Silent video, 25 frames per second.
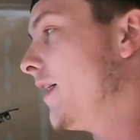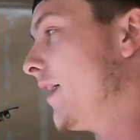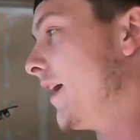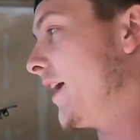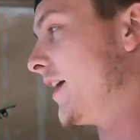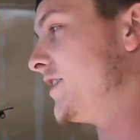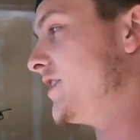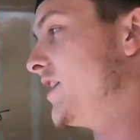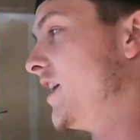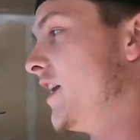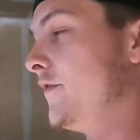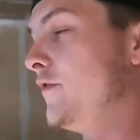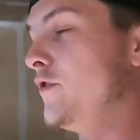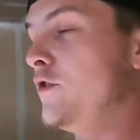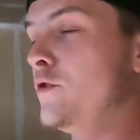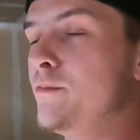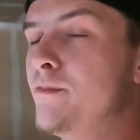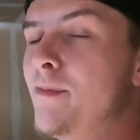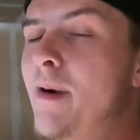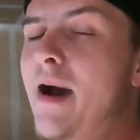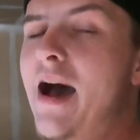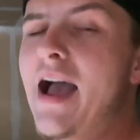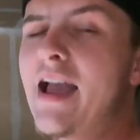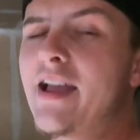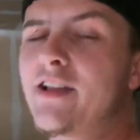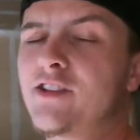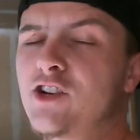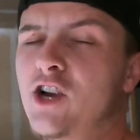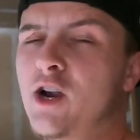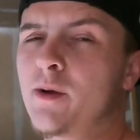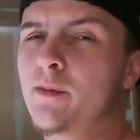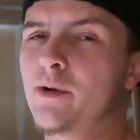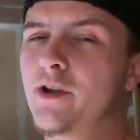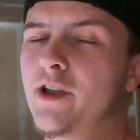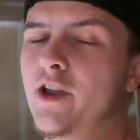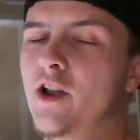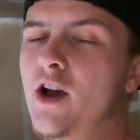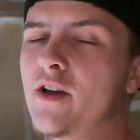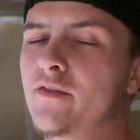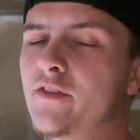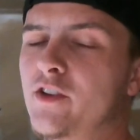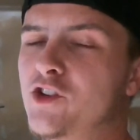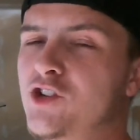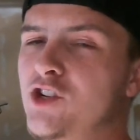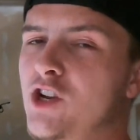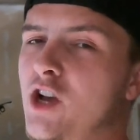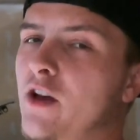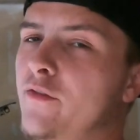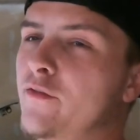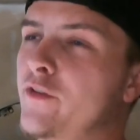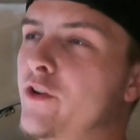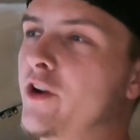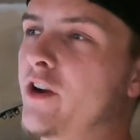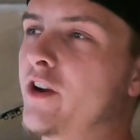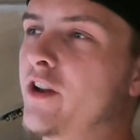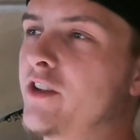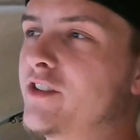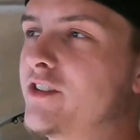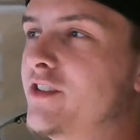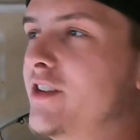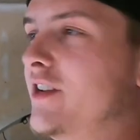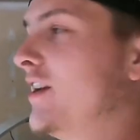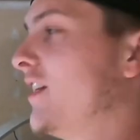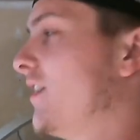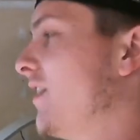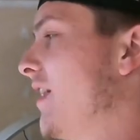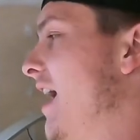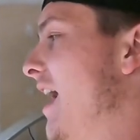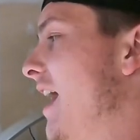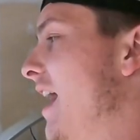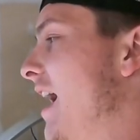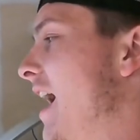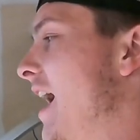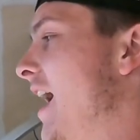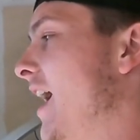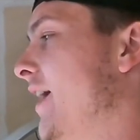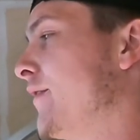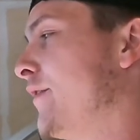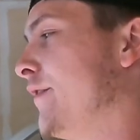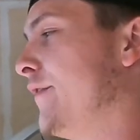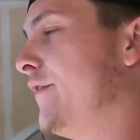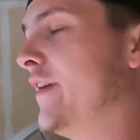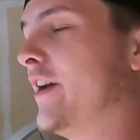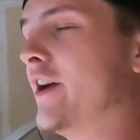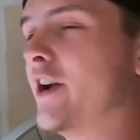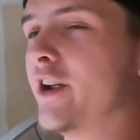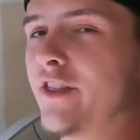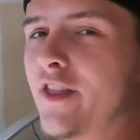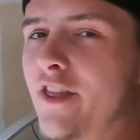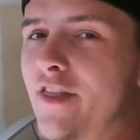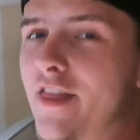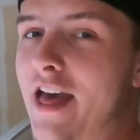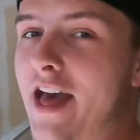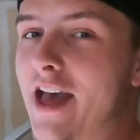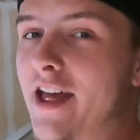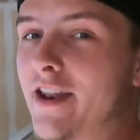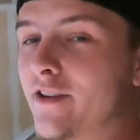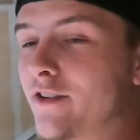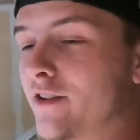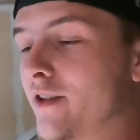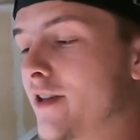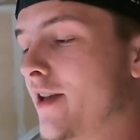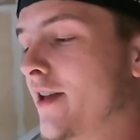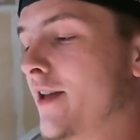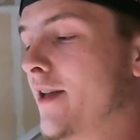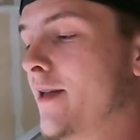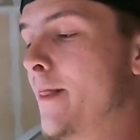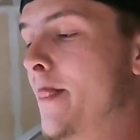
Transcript: Like I said, if you buy a turbo kit off the shelf, you're gonna see a lot higher of a figure than that.